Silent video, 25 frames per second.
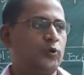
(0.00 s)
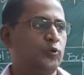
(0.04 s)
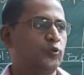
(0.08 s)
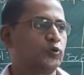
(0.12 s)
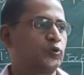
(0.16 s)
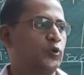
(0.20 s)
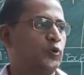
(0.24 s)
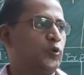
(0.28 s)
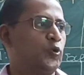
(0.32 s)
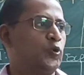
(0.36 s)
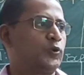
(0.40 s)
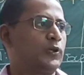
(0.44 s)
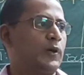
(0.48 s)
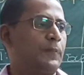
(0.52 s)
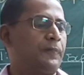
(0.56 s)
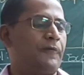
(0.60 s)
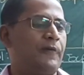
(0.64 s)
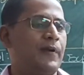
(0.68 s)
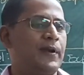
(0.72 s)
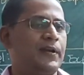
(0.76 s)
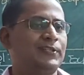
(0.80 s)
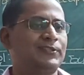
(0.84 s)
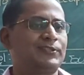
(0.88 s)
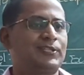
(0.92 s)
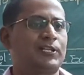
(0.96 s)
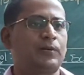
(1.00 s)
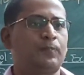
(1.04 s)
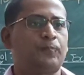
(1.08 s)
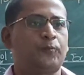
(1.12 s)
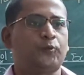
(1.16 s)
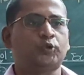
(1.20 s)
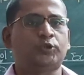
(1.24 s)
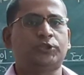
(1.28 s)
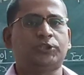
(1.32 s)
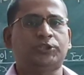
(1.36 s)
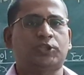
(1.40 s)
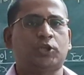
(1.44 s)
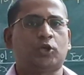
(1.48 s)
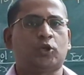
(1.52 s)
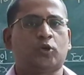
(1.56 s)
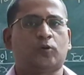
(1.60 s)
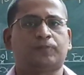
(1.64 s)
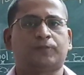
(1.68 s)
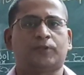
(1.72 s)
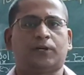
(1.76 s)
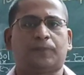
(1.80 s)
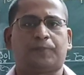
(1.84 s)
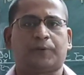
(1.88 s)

to show the financial position of the